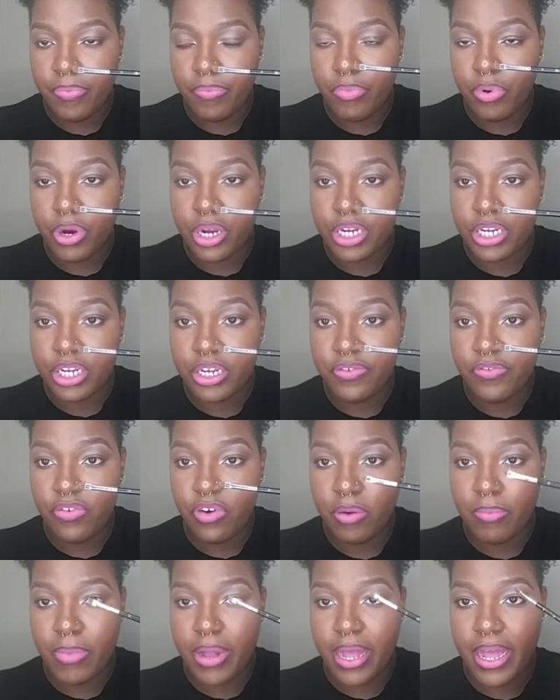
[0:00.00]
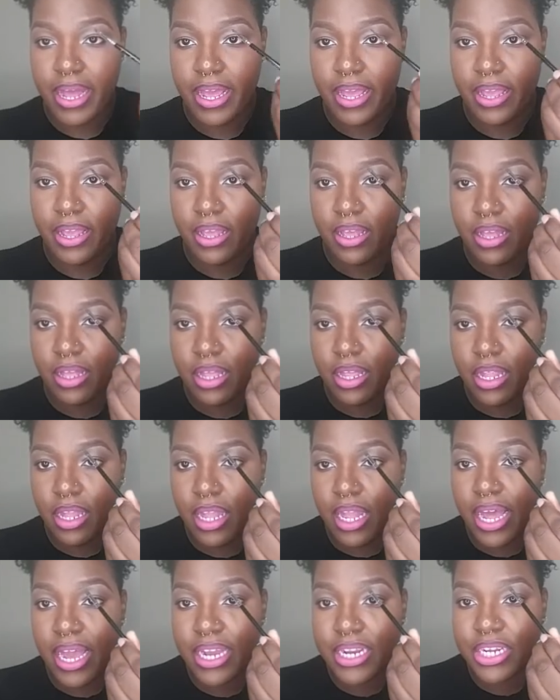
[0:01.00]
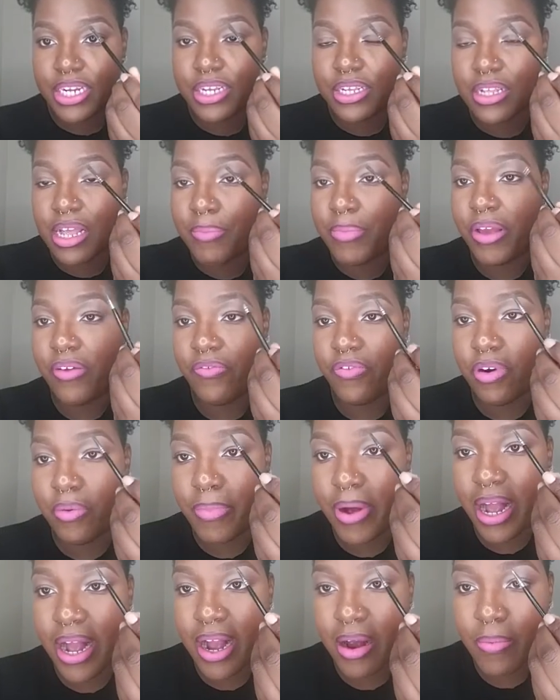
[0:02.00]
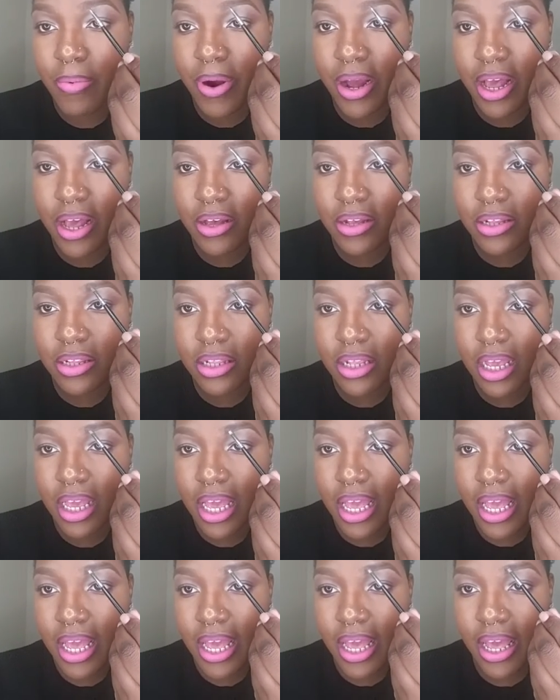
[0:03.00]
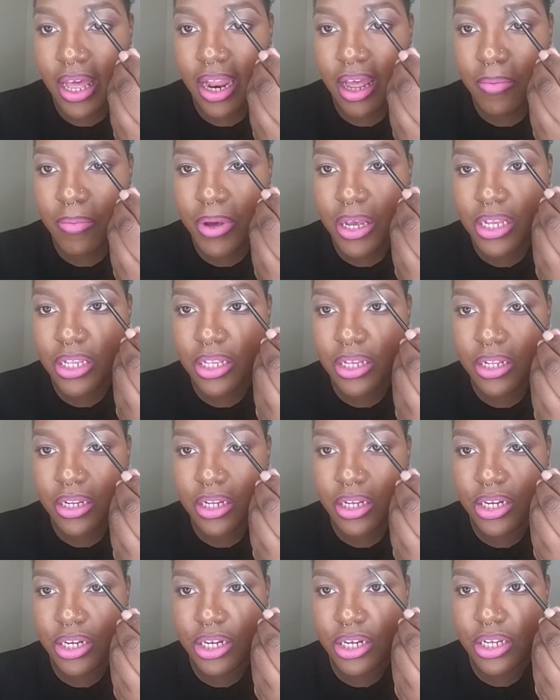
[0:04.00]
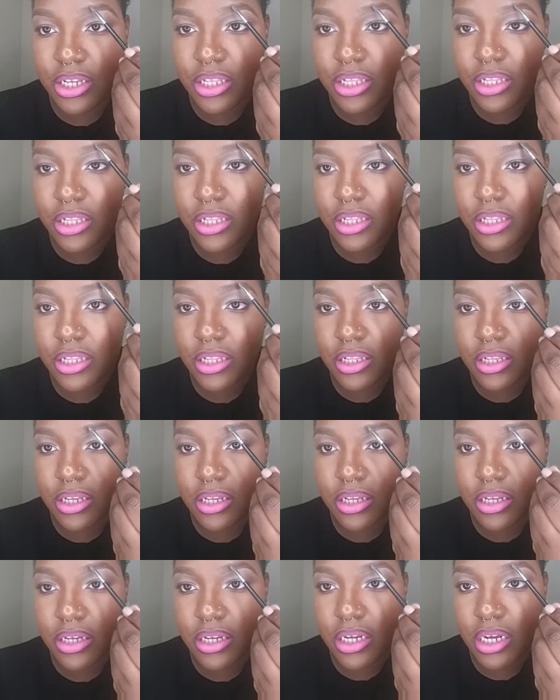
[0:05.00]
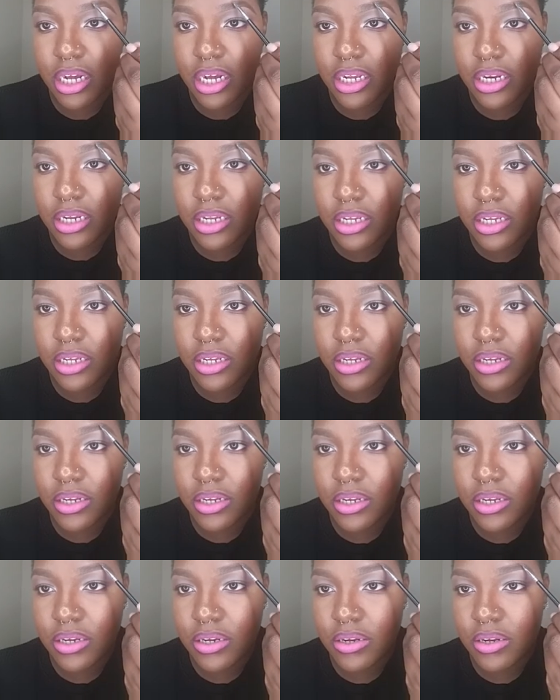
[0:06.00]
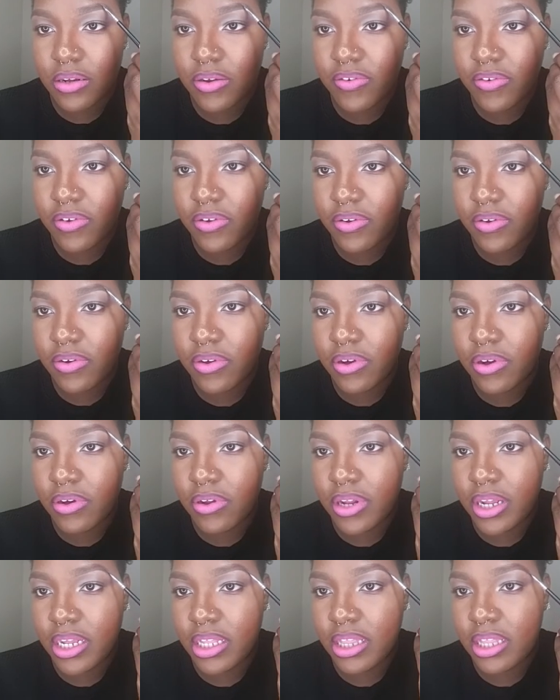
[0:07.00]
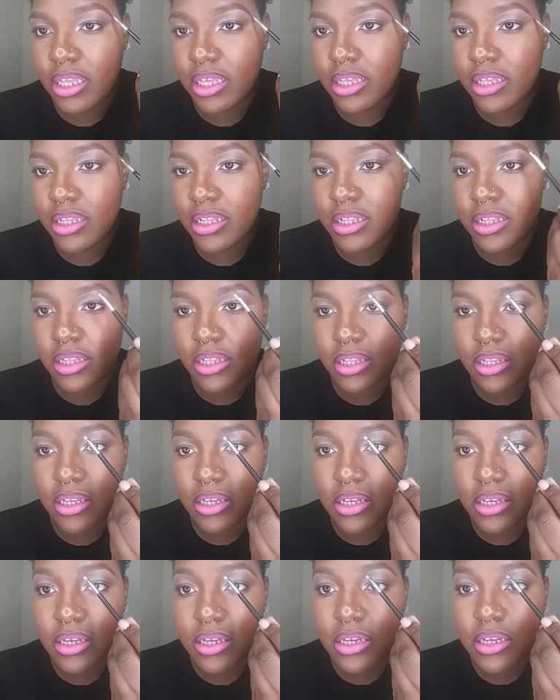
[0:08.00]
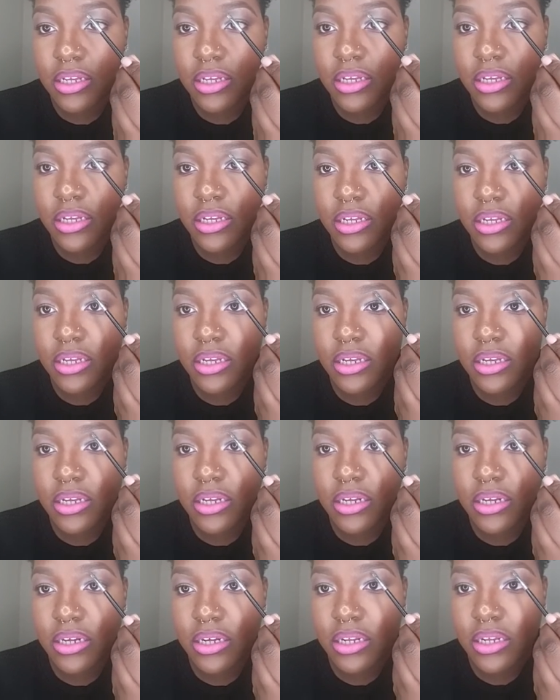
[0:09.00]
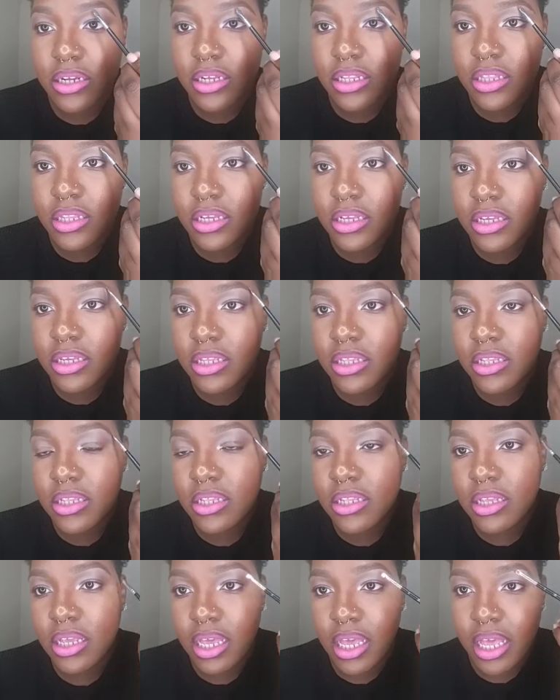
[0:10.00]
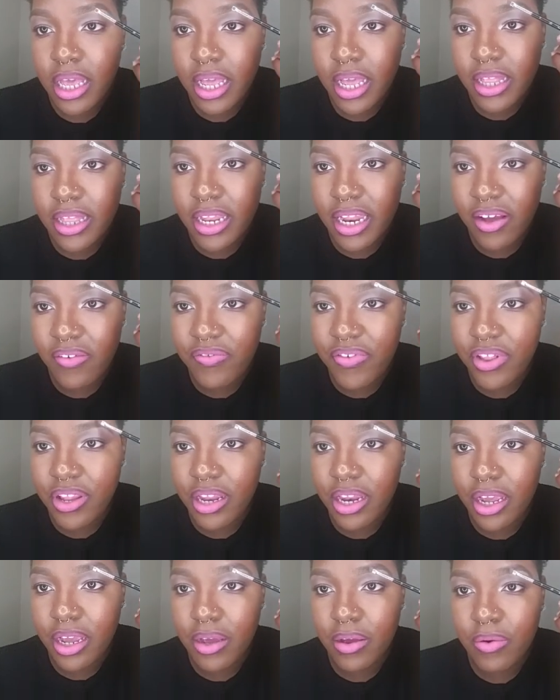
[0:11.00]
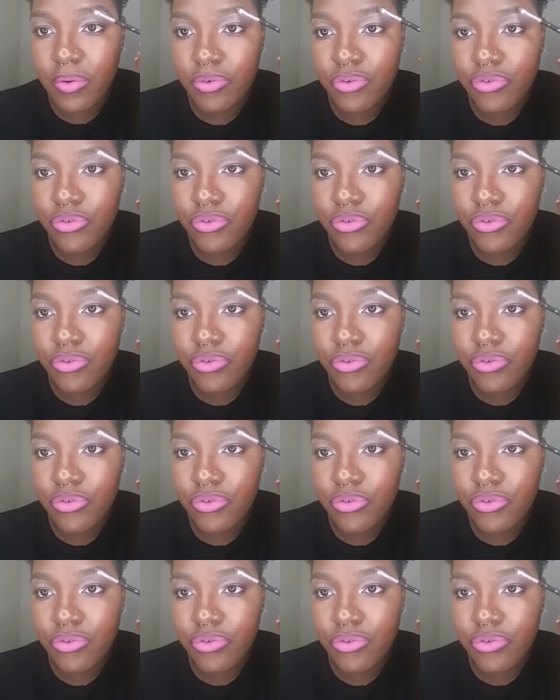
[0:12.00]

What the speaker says: brush for my lashes, for my eyebrows, and I basically just kind of go like this and go like this, and then I fill it in.